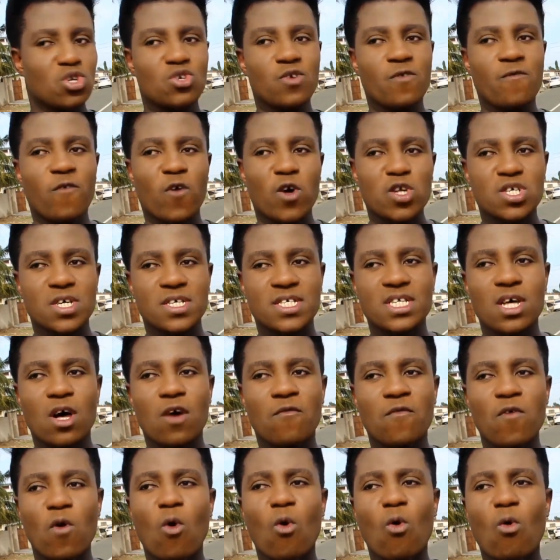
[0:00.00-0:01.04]
enforce
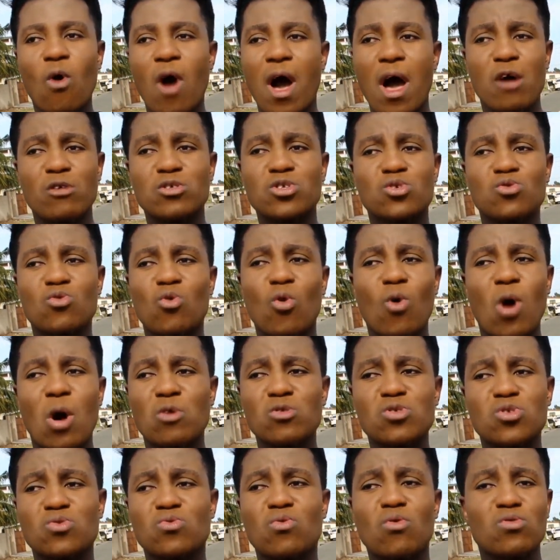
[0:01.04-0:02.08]
yourself. Oh, I want
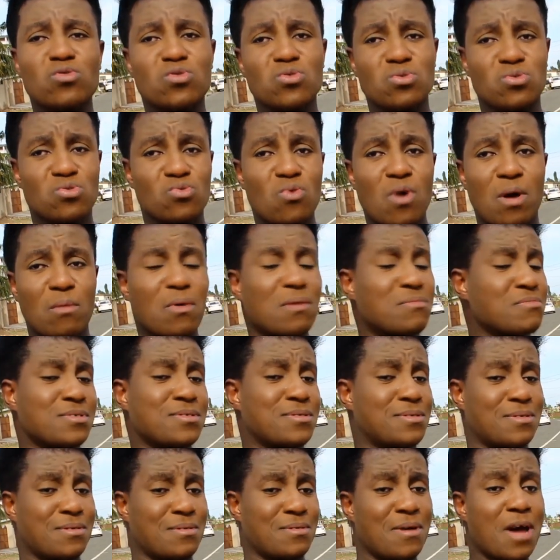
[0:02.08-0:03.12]
to go to school. Oh,
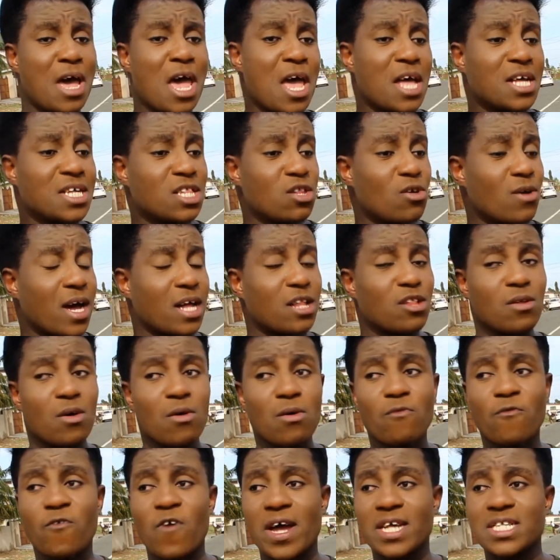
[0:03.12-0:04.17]
no.
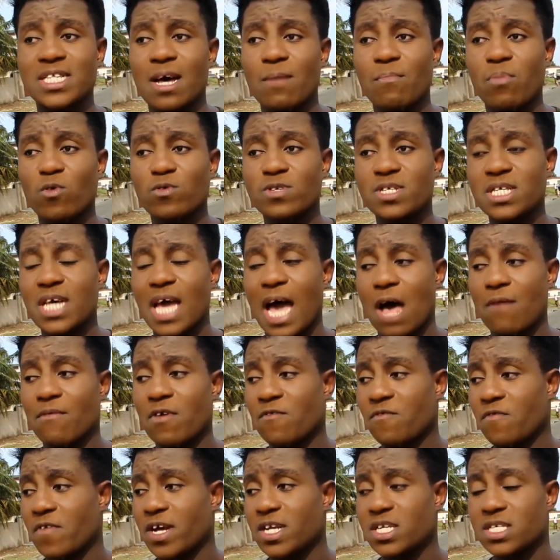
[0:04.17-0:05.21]
Look, for example, see, I have
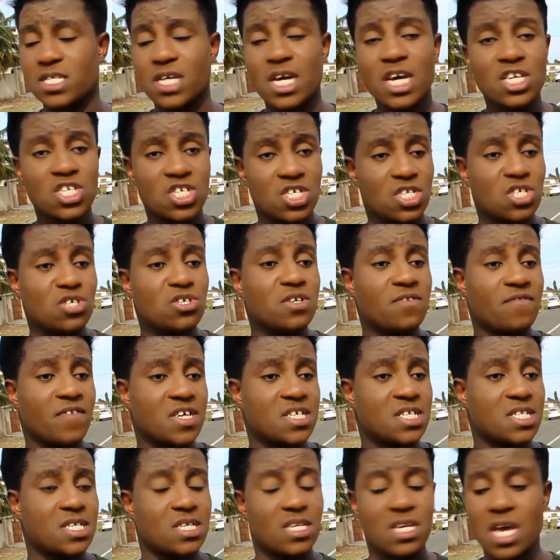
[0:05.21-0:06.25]
a friend. She's in
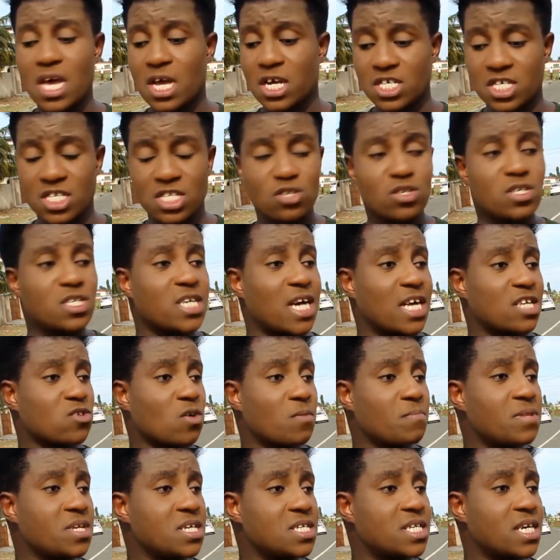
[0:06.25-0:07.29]
university. She has
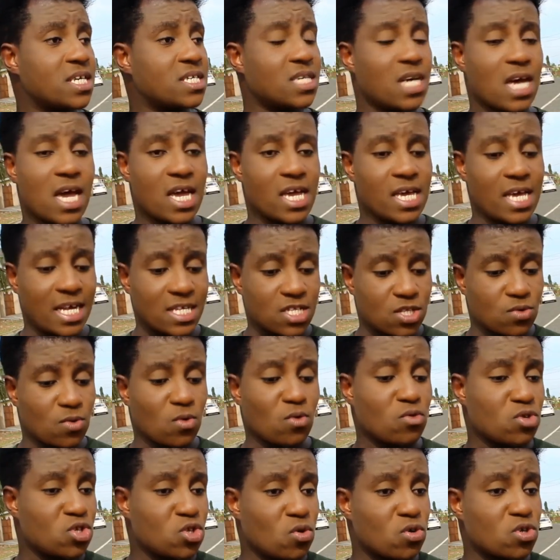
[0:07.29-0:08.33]
completed. Yes,
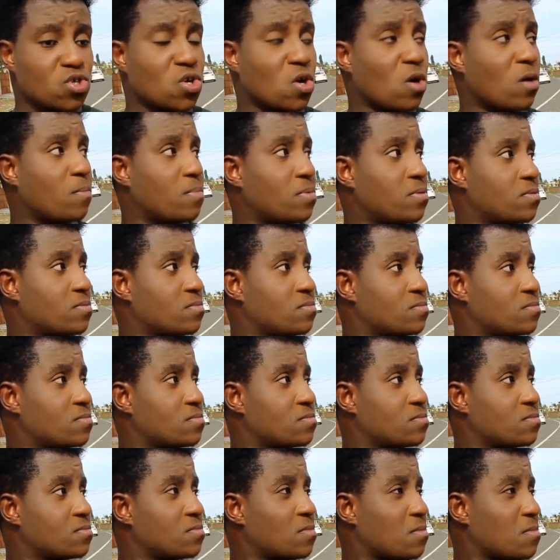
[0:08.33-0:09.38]
so no job.
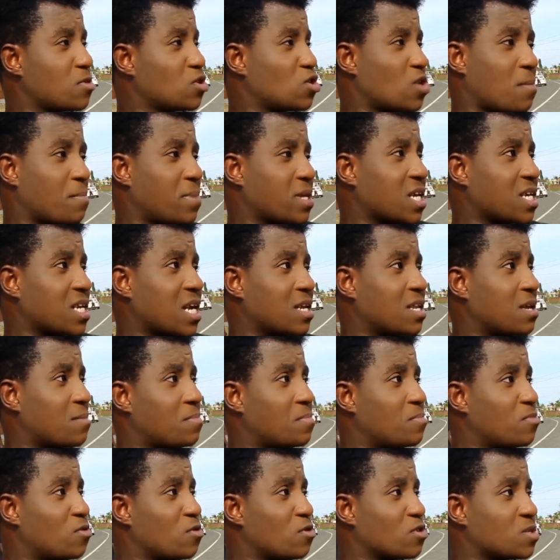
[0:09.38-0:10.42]
So I'm better than
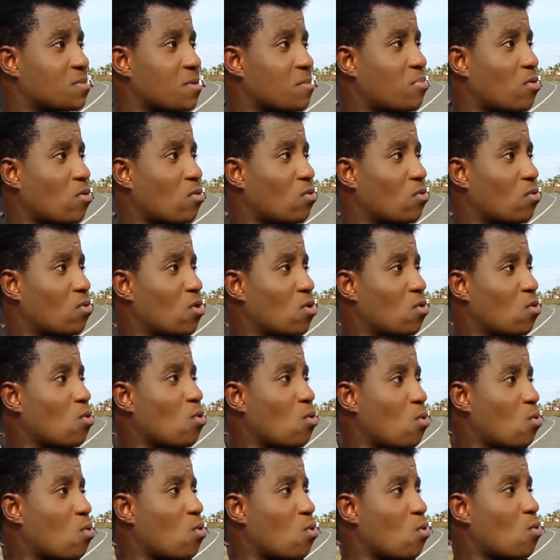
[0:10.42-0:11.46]
those people.
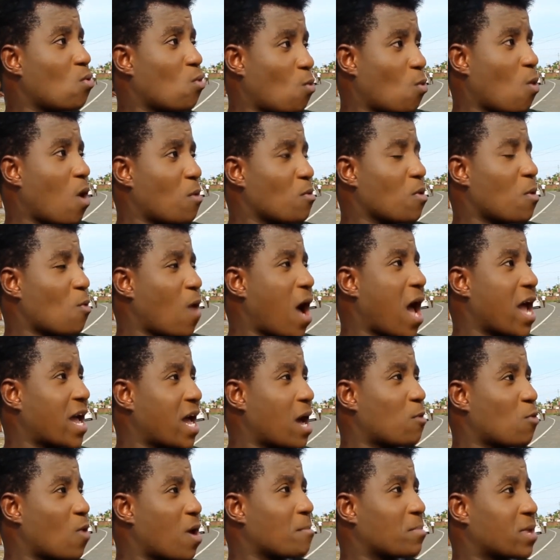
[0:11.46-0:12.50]
What
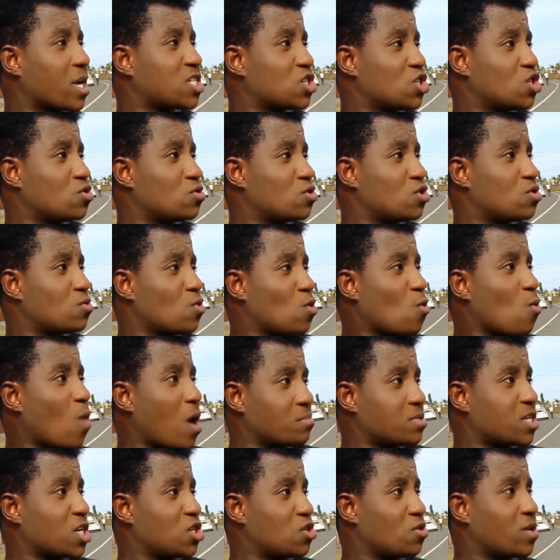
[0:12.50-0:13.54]
I'm
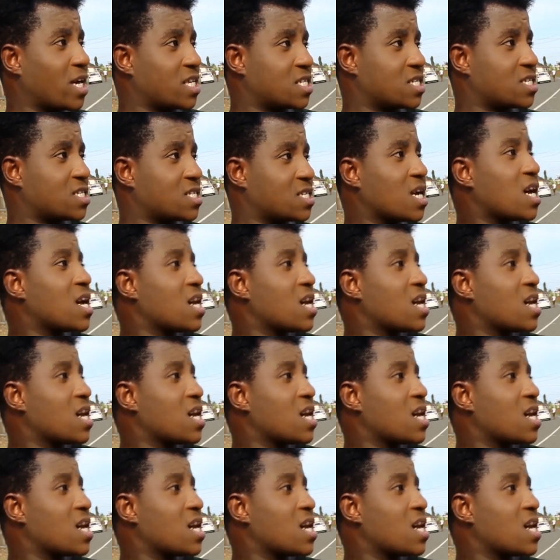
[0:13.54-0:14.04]
saying, do you get it?